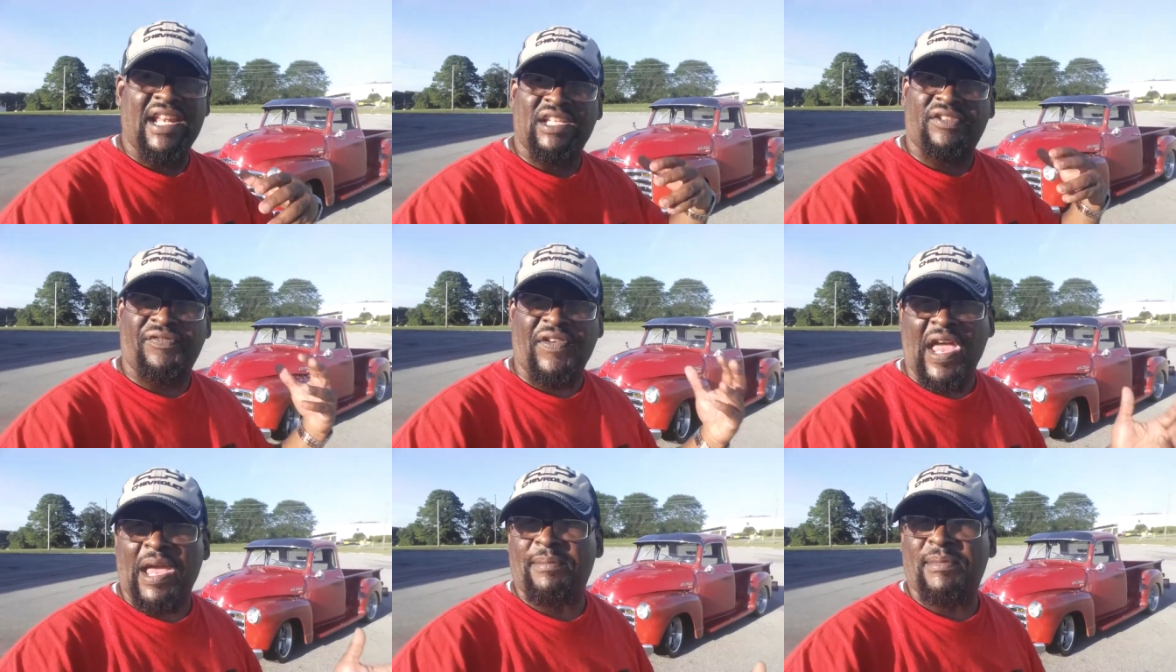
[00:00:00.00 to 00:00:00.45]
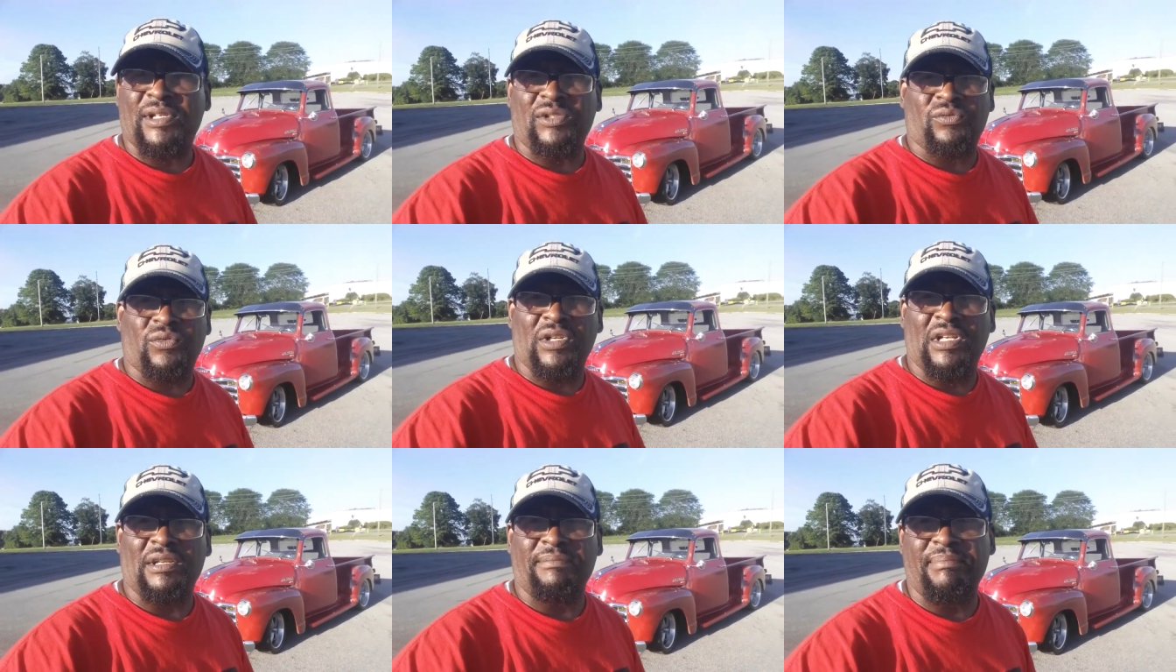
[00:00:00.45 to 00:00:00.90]
and his family
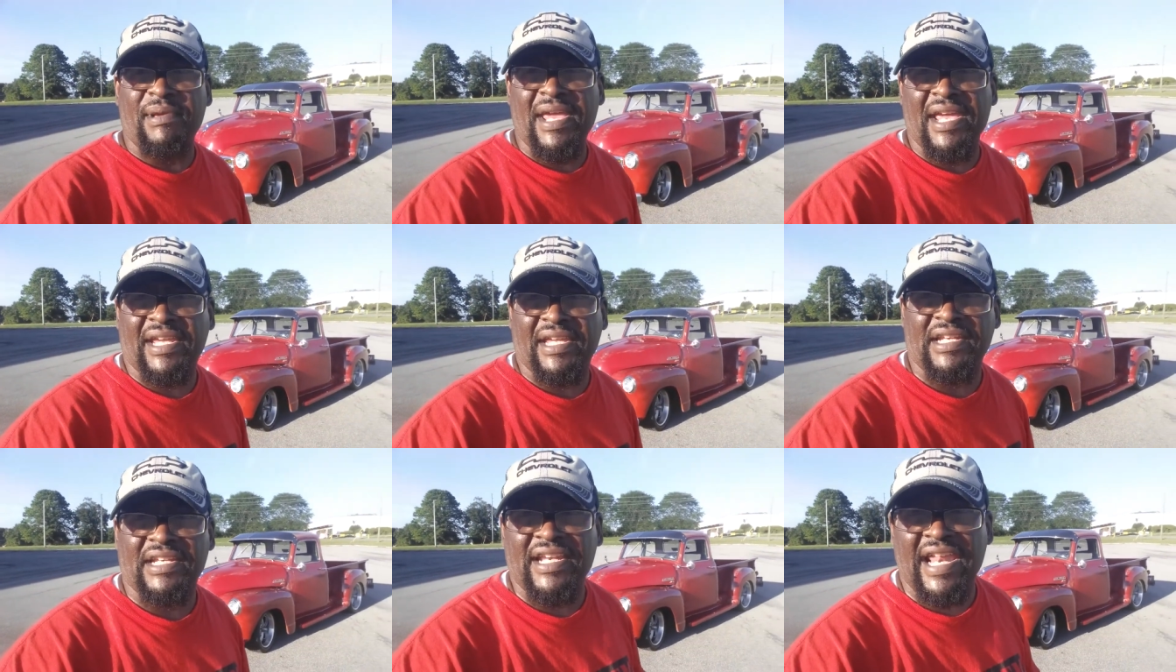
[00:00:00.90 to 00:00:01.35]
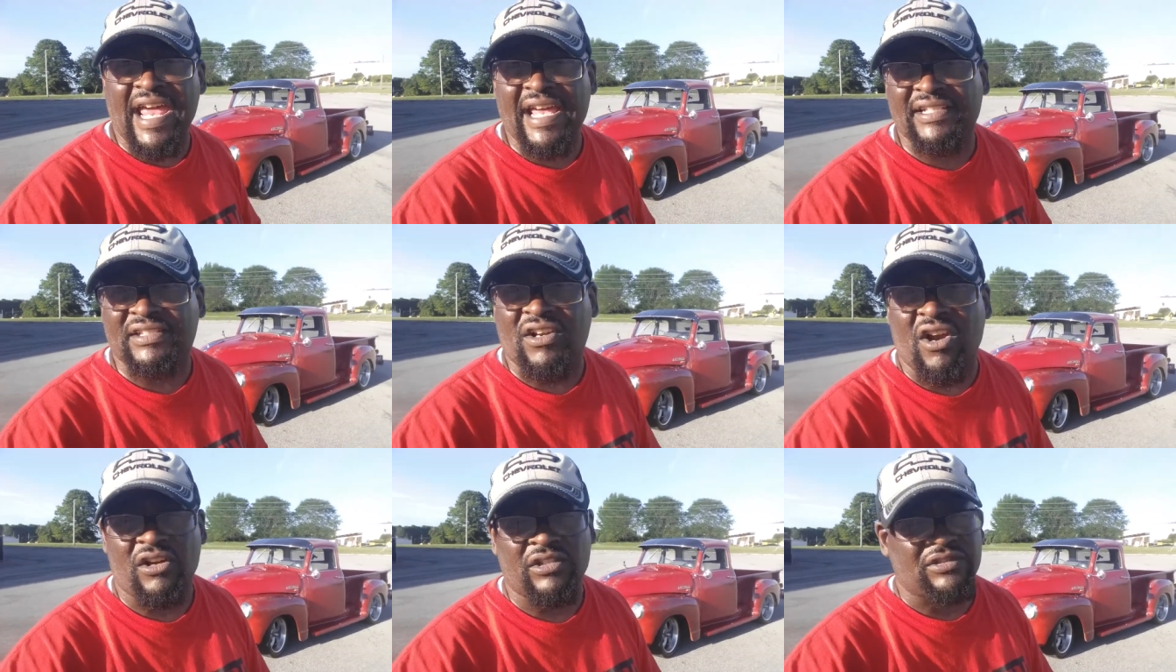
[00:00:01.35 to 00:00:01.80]
is really big in the
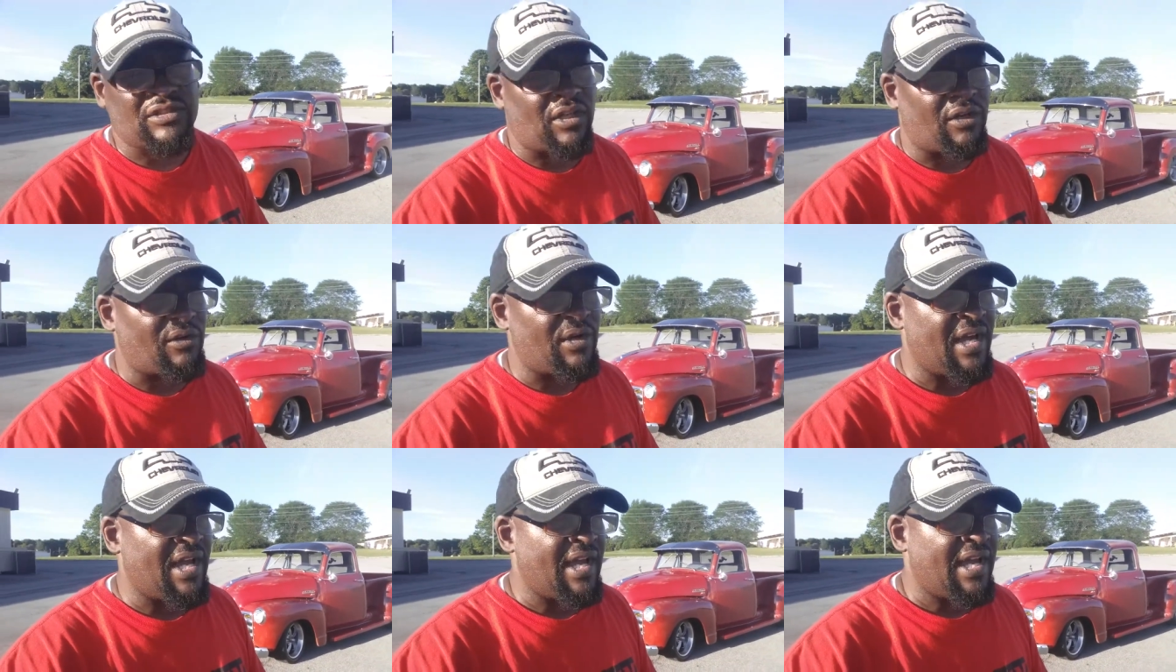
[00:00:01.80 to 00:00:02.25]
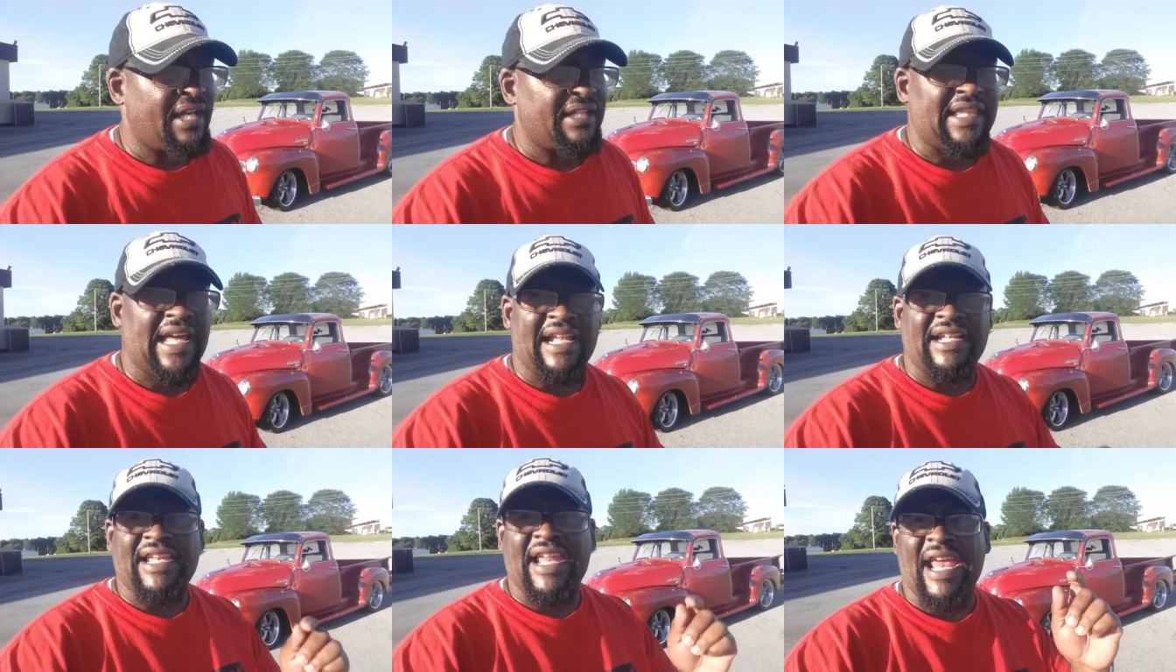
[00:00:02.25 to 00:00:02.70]
NASCAR, so
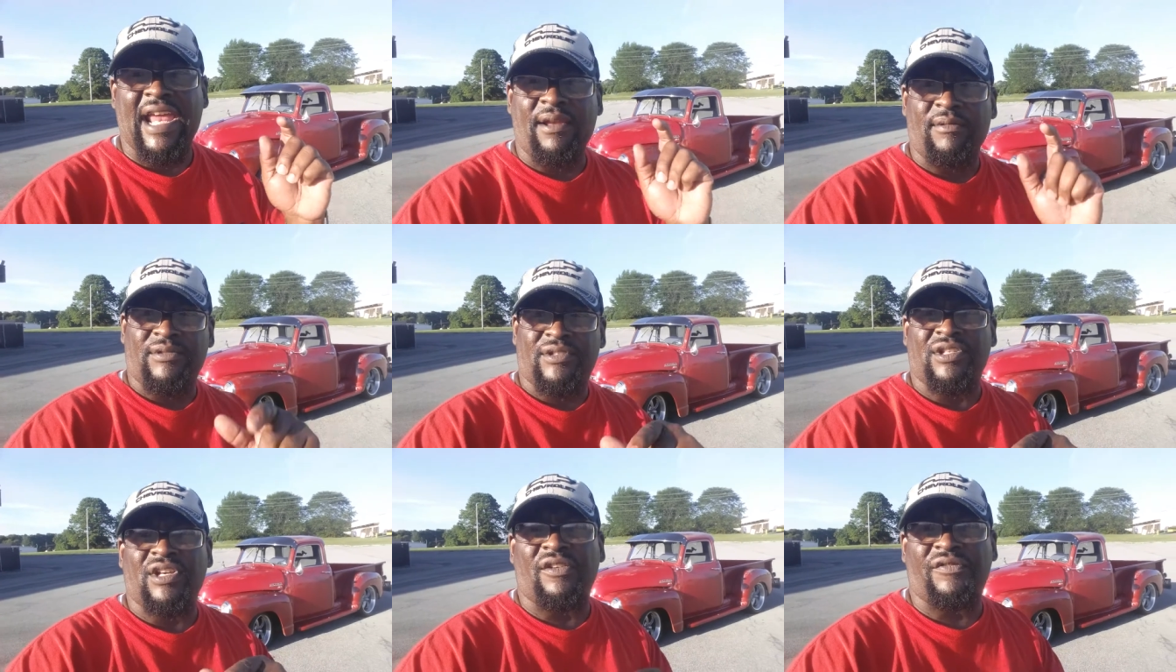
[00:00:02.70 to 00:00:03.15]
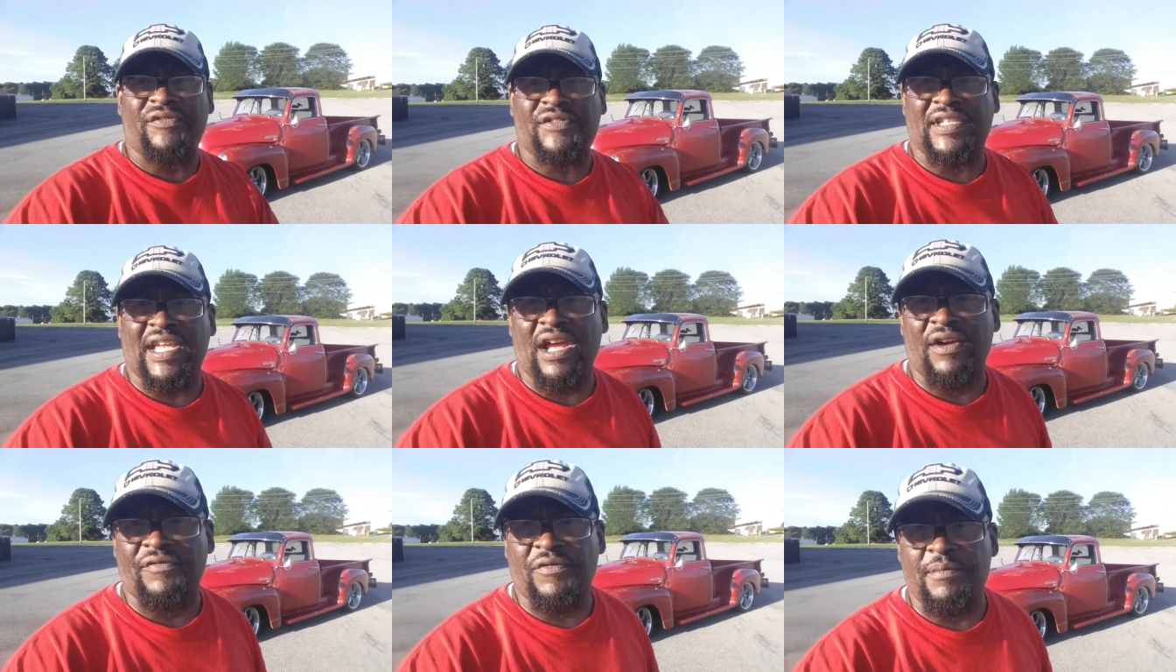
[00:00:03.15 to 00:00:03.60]
that name should
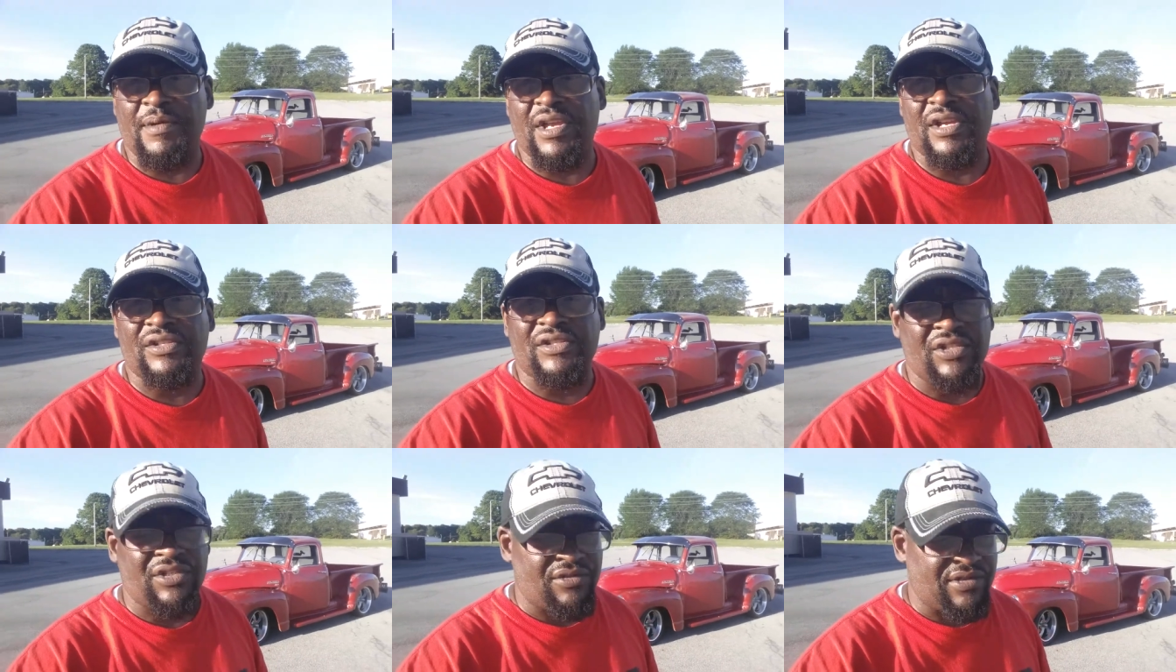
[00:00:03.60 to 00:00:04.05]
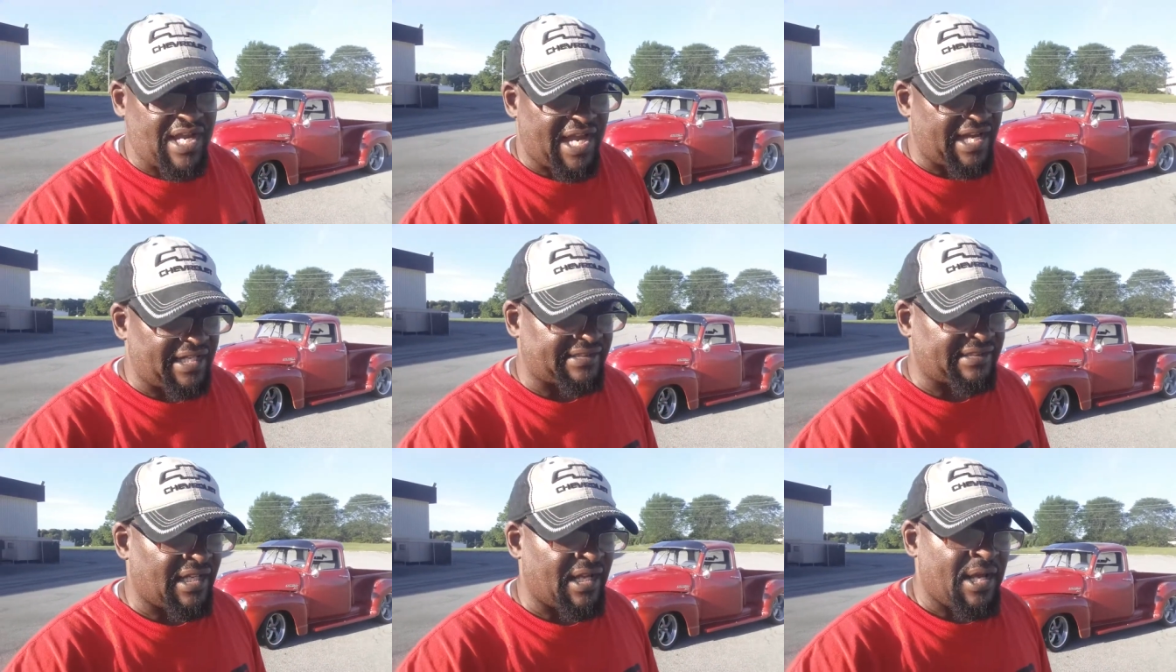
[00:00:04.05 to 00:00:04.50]
sound familiar to you
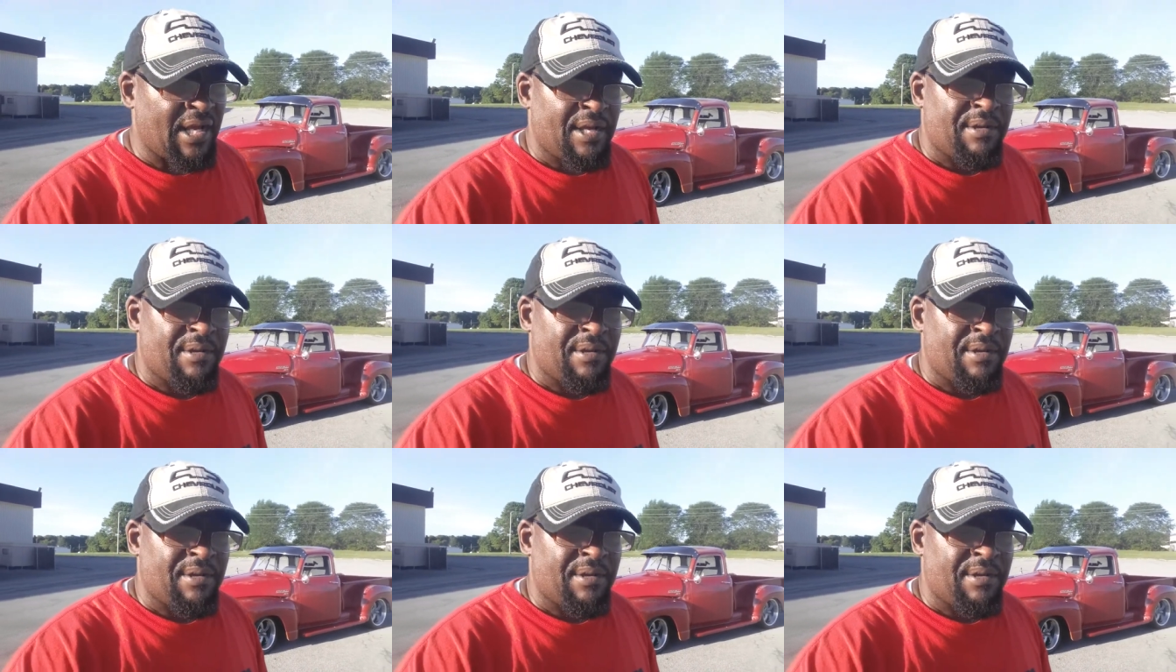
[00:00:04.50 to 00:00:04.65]
guys.